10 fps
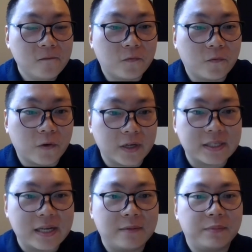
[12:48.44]
For
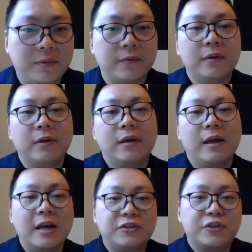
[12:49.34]
example,
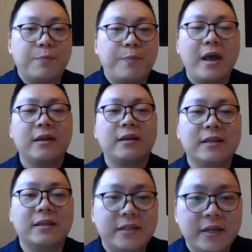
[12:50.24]
as Japan
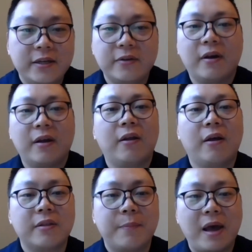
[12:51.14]
continued
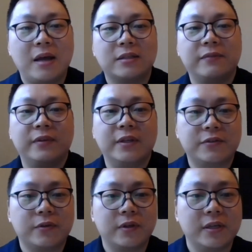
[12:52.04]
along the path of
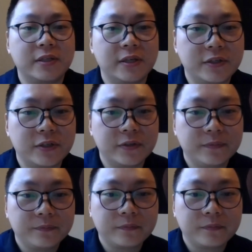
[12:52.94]
industrialization,